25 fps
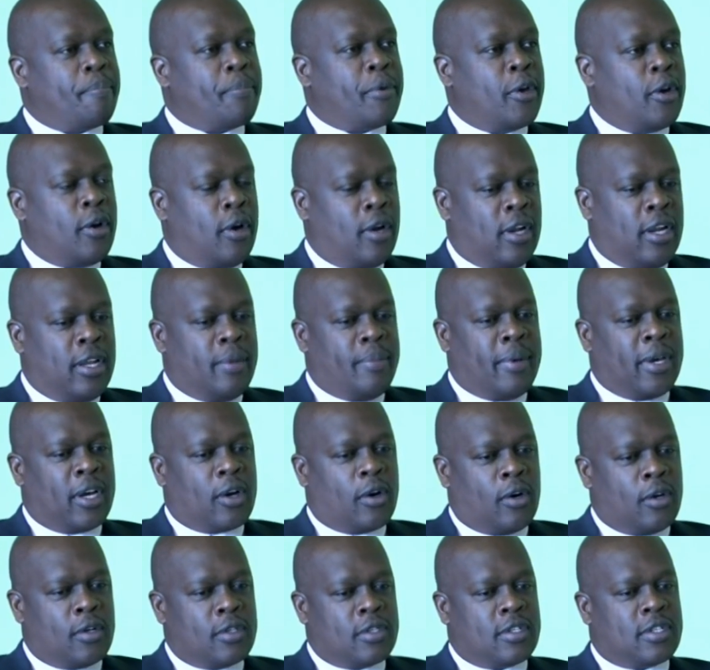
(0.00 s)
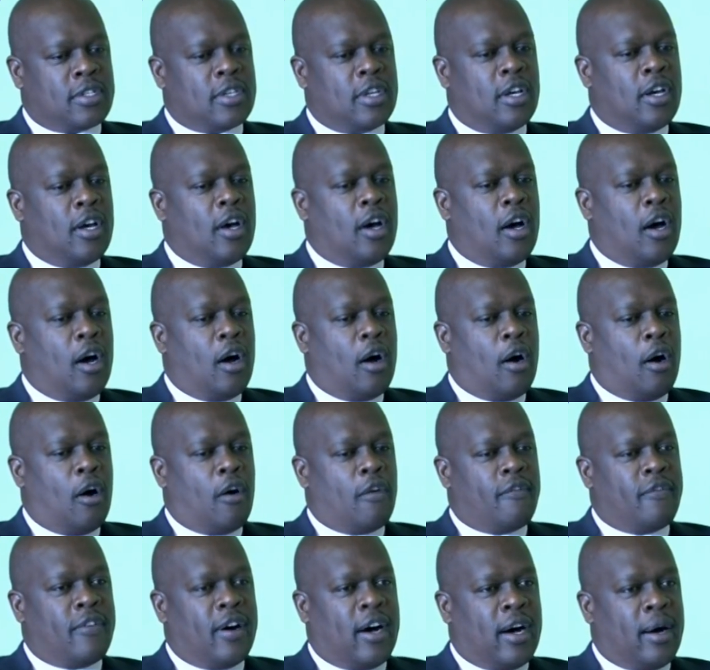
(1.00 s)
purely because
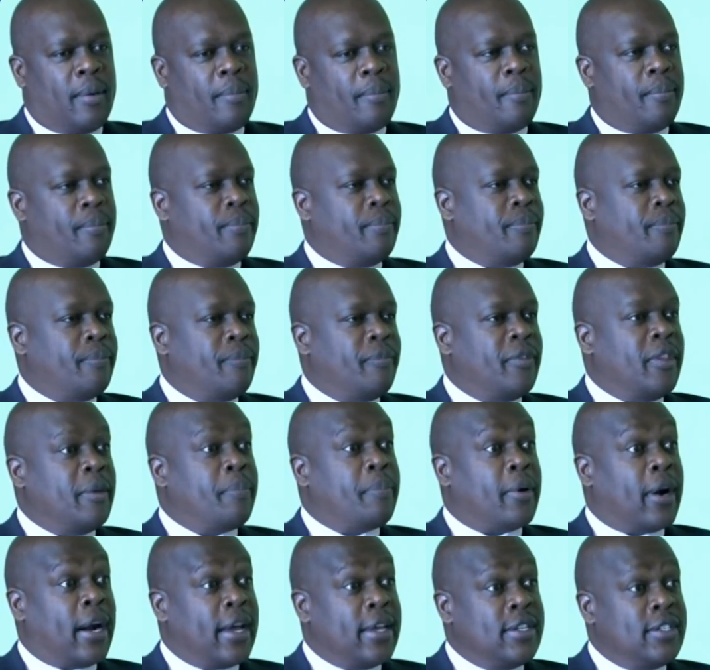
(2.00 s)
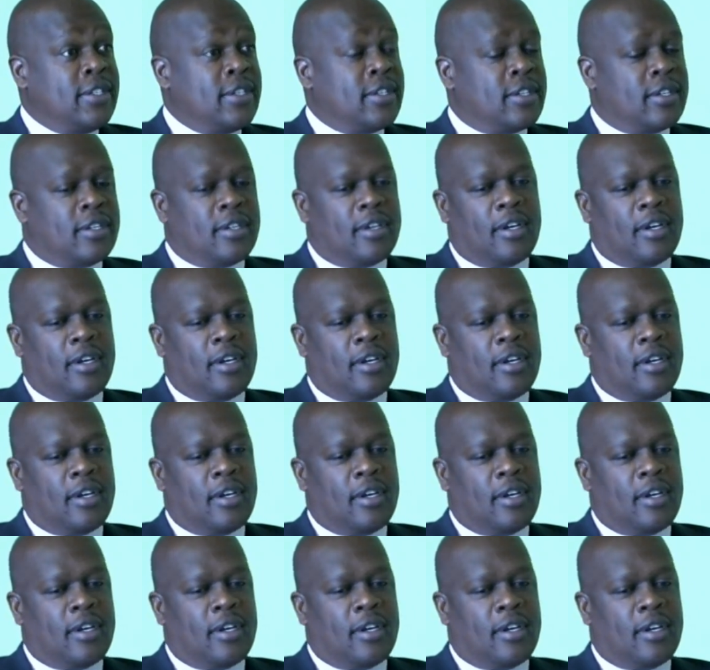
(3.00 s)
of the price.